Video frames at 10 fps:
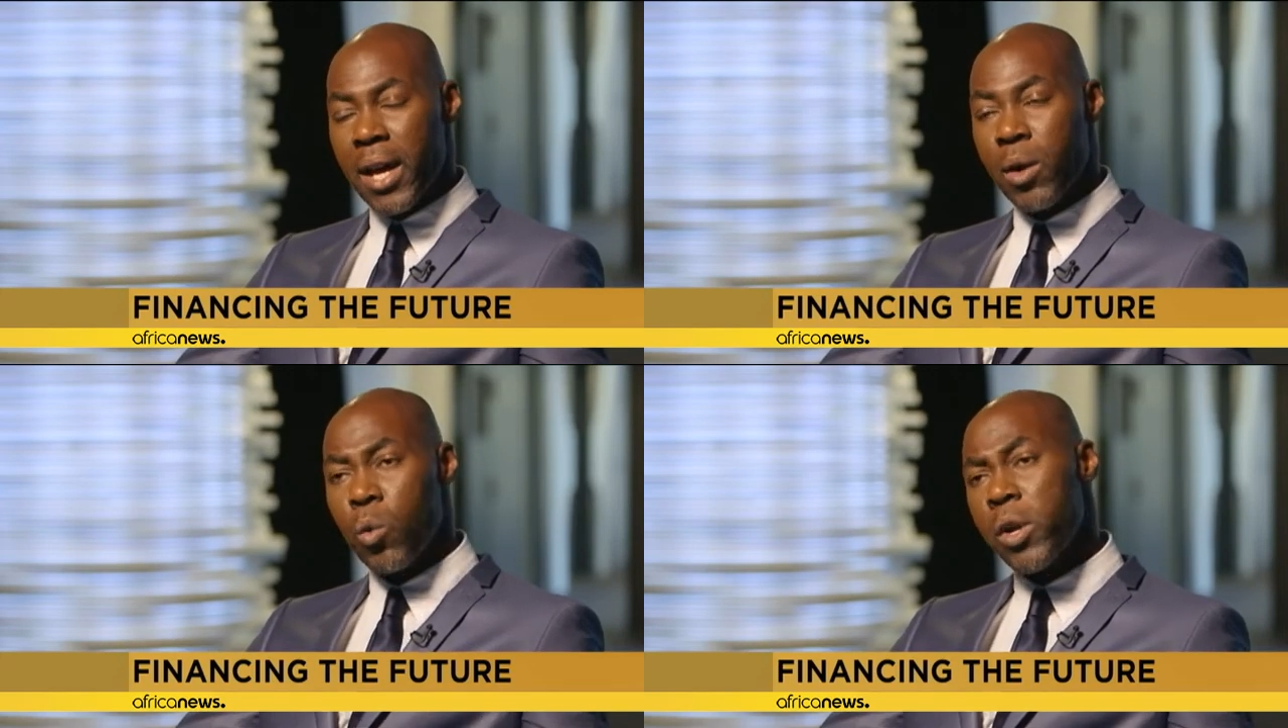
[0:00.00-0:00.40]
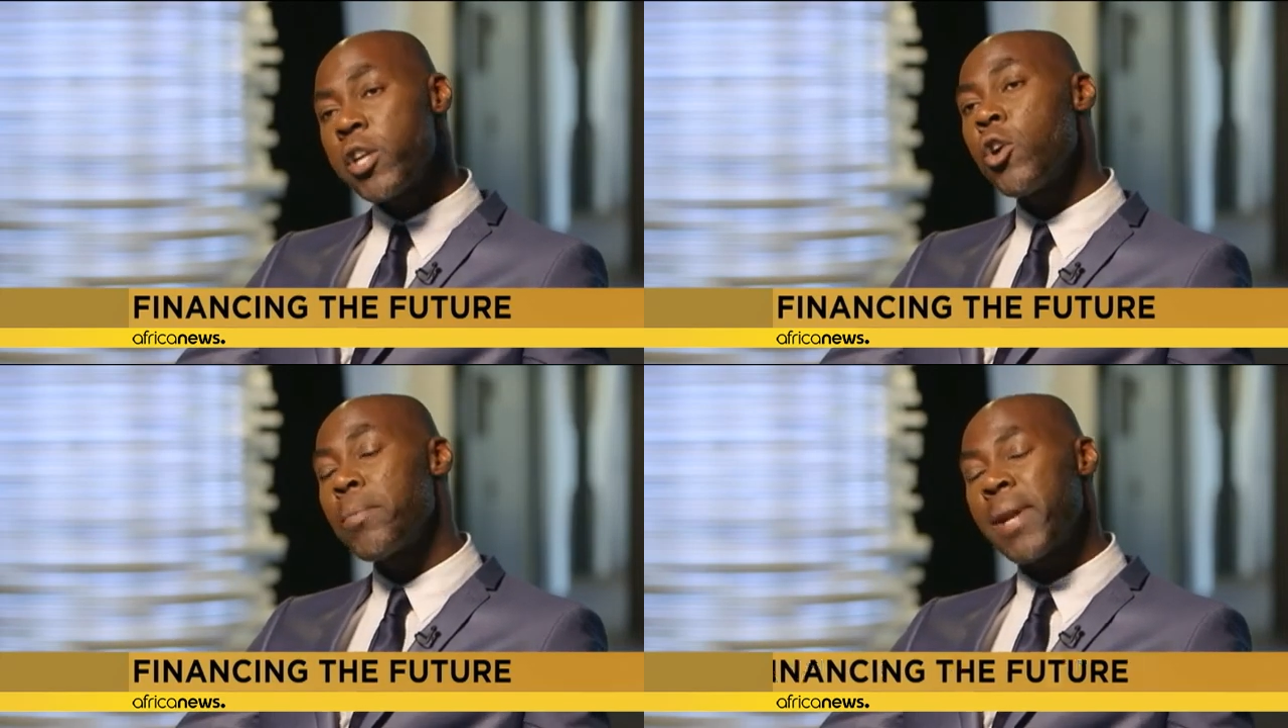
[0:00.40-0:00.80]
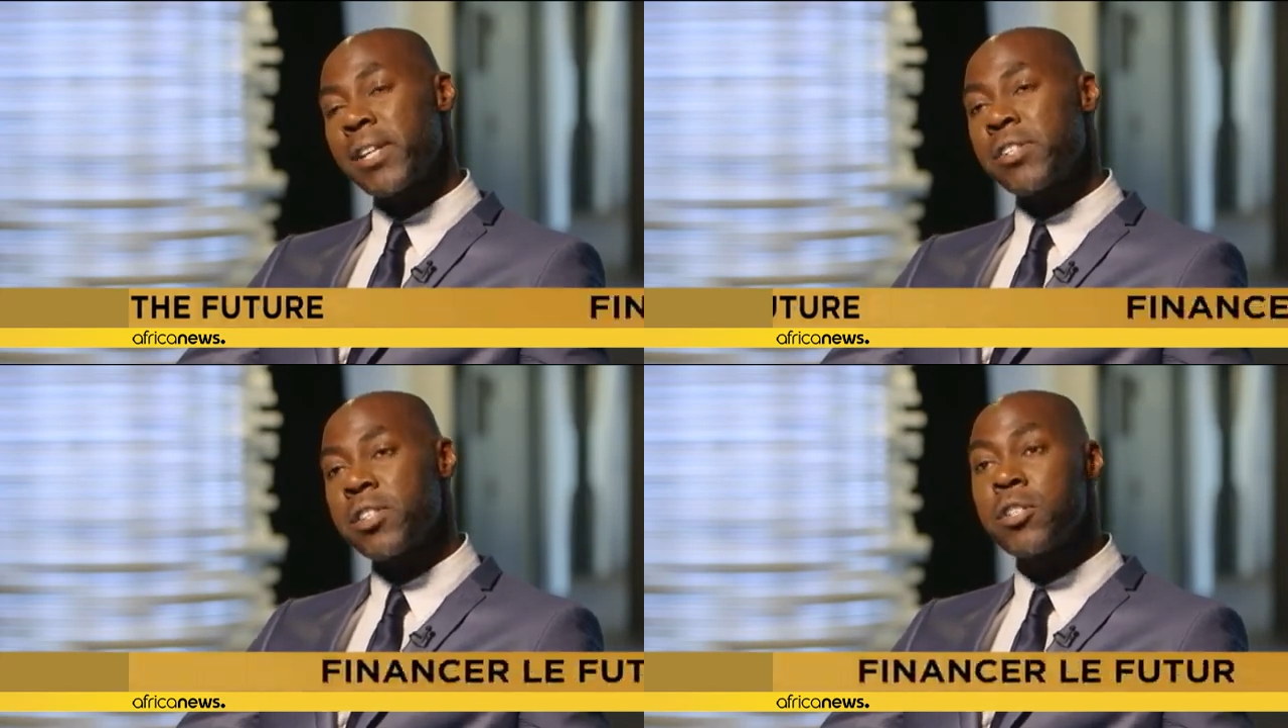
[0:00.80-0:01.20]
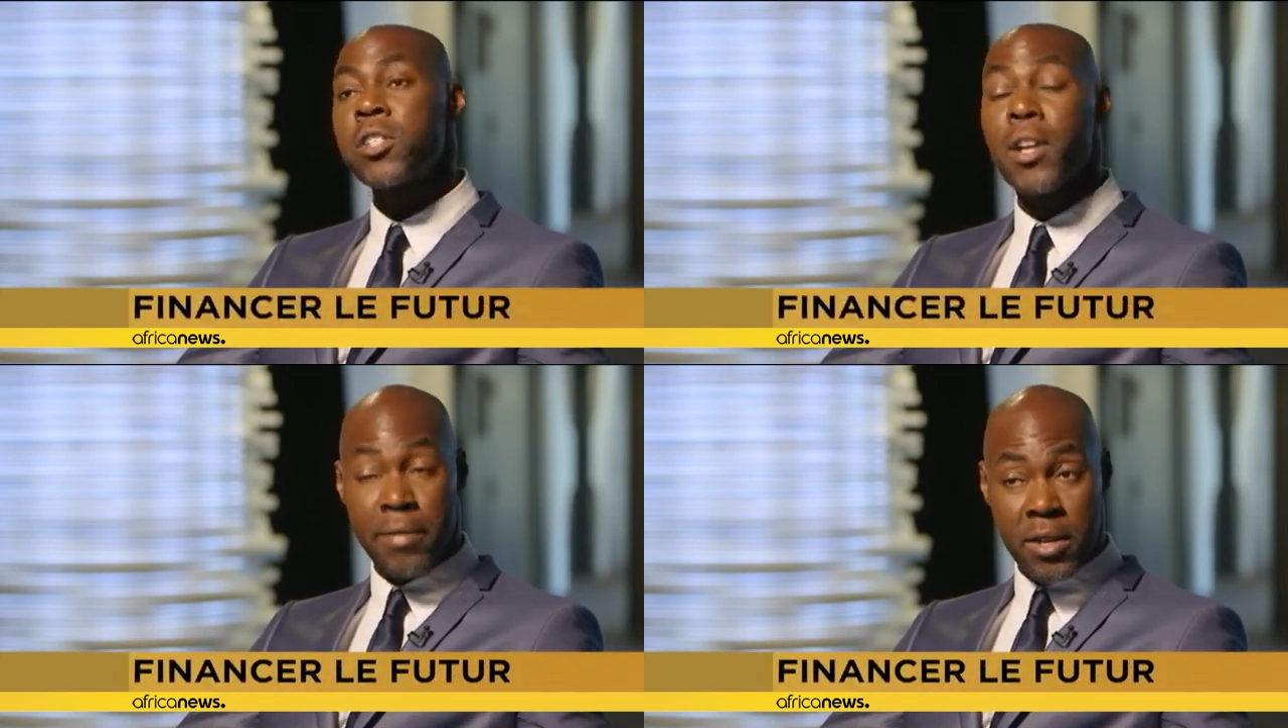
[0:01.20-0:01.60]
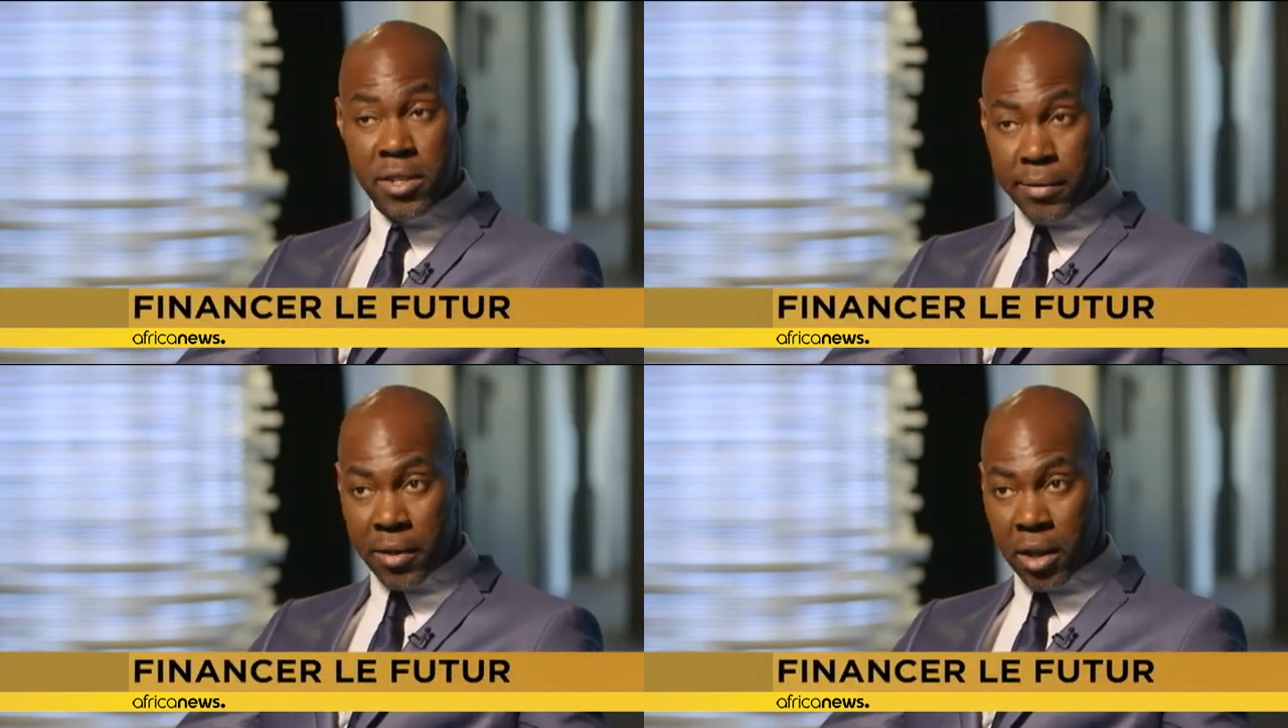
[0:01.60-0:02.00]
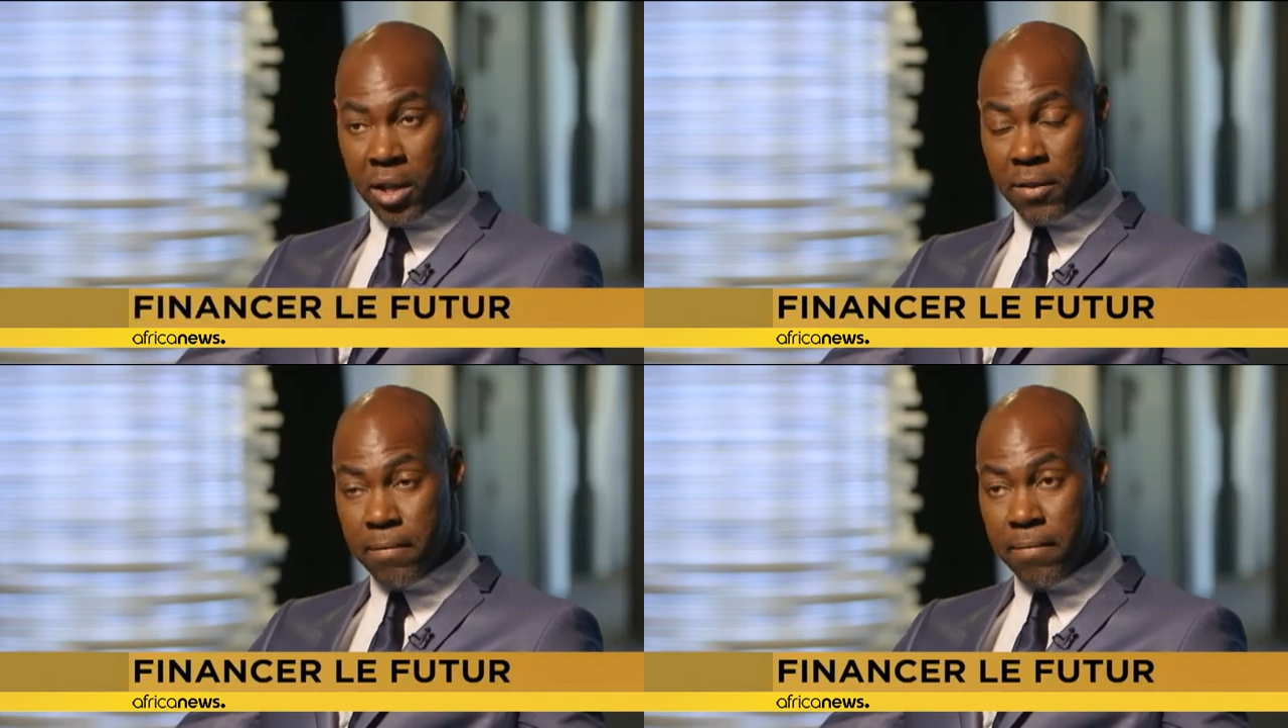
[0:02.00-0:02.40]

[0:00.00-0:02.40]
what are your plans to diversify?